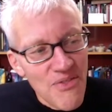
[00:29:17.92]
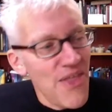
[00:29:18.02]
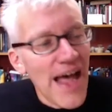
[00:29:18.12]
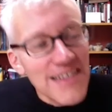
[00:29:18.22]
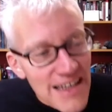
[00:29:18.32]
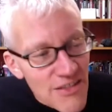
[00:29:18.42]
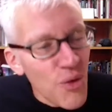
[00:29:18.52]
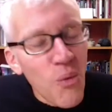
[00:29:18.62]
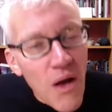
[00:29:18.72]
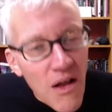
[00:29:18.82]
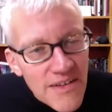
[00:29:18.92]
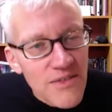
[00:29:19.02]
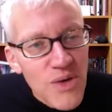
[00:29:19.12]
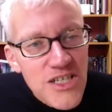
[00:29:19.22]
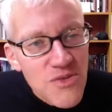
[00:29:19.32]
that is the world
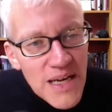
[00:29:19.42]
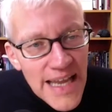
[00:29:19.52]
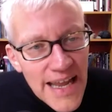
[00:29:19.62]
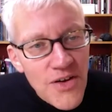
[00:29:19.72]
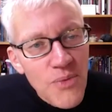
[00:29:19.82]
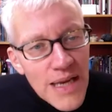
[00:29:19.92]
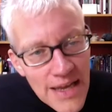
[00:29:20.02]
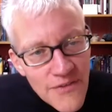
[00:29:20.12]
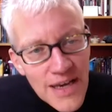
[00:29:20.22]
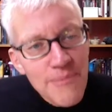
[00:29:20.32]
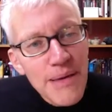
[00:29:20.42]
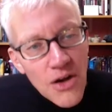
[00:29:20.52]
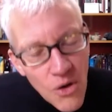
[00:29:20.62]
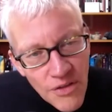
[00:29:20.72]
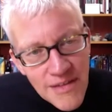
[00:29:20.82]
in which we live, and we live in it
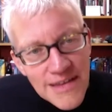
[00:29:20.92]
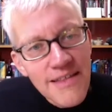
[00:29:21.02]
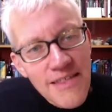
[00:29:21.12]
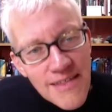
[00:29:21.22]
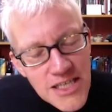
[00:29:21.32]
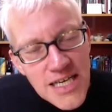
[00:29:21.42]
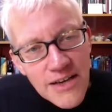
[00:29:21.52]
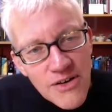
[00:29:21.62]
because it is essentially